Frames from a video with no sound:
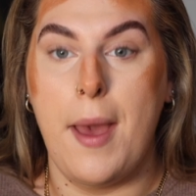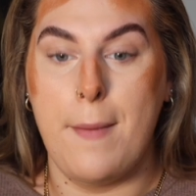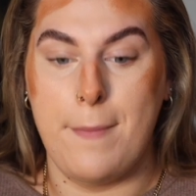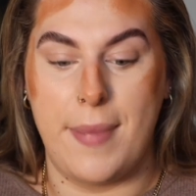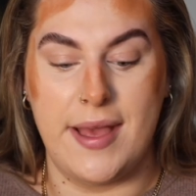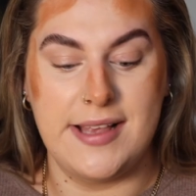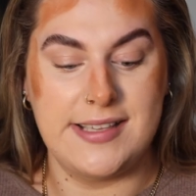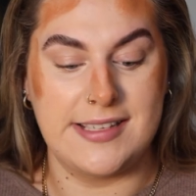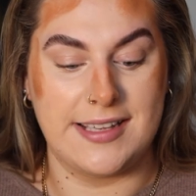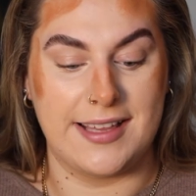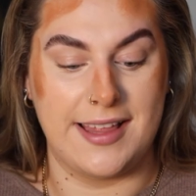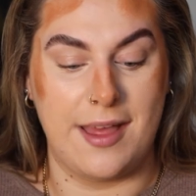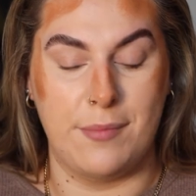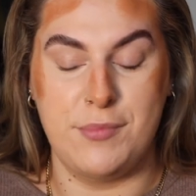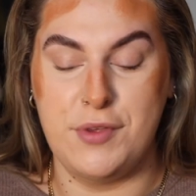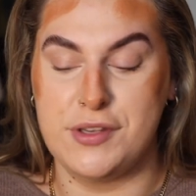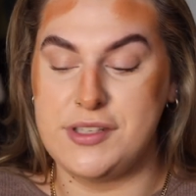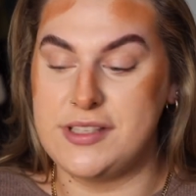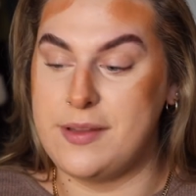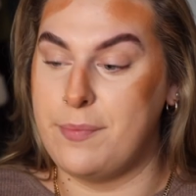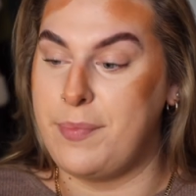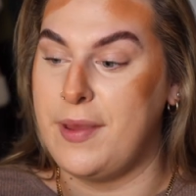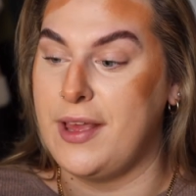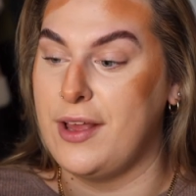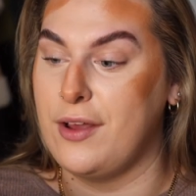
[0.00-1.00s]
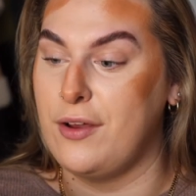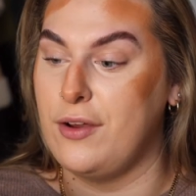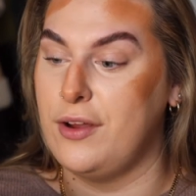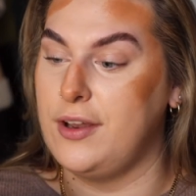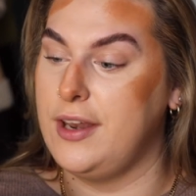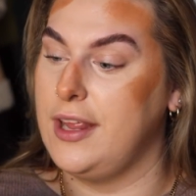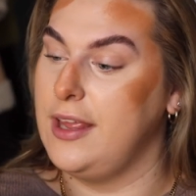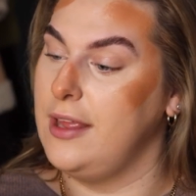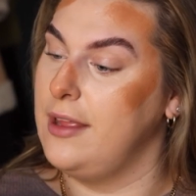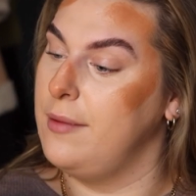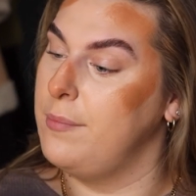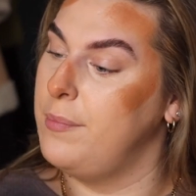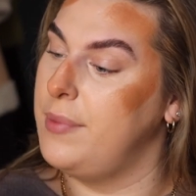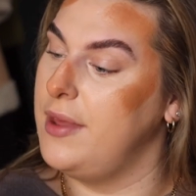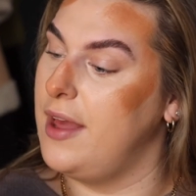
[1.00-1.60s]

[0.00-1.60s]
Basically, I'm using the Pink Honey